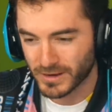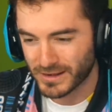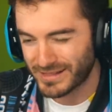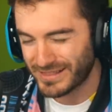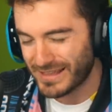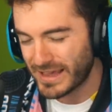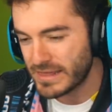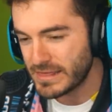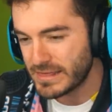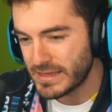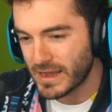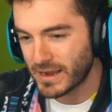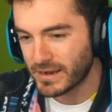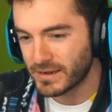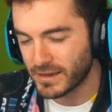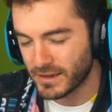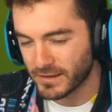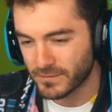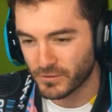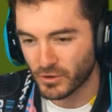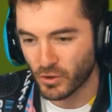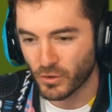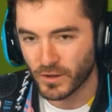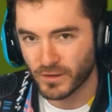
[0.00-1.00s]
I like the
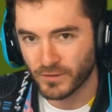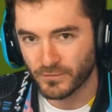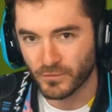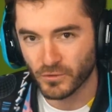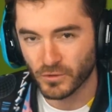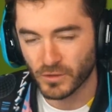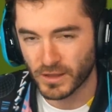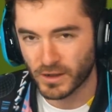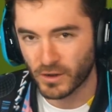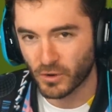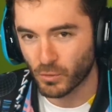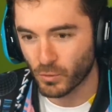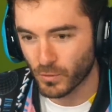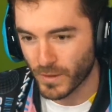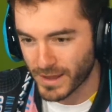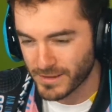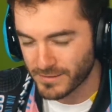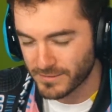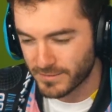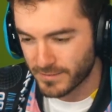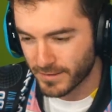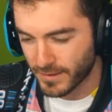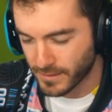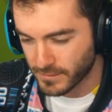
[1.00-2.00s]
idea of going for like a
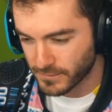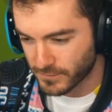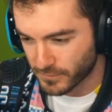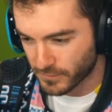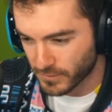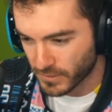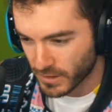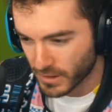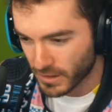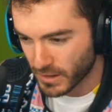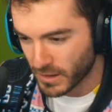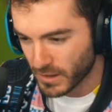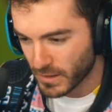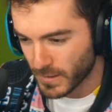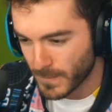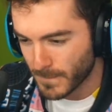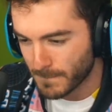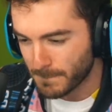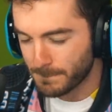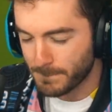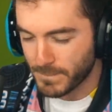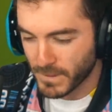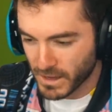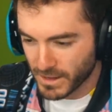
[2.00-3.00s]
red tint,
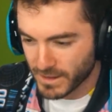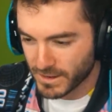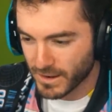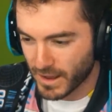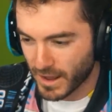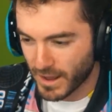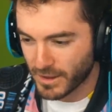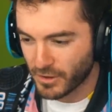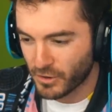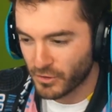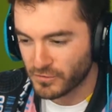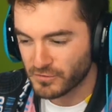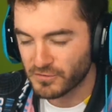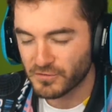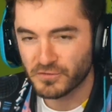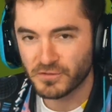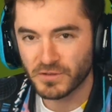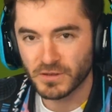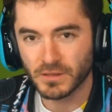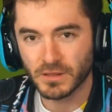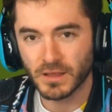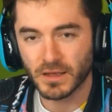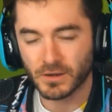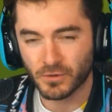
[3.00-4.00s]
but I also
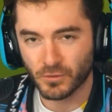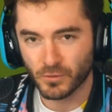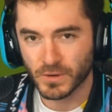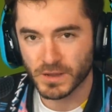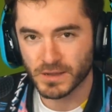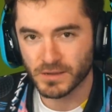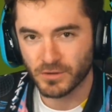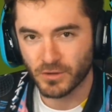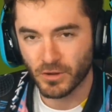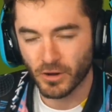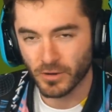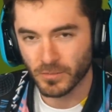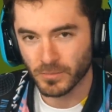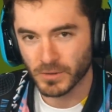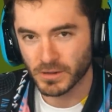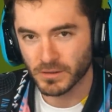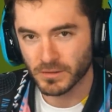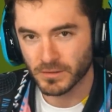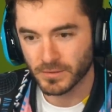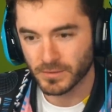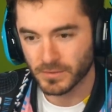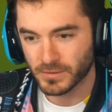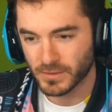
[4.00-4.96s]
see a lot of green carbon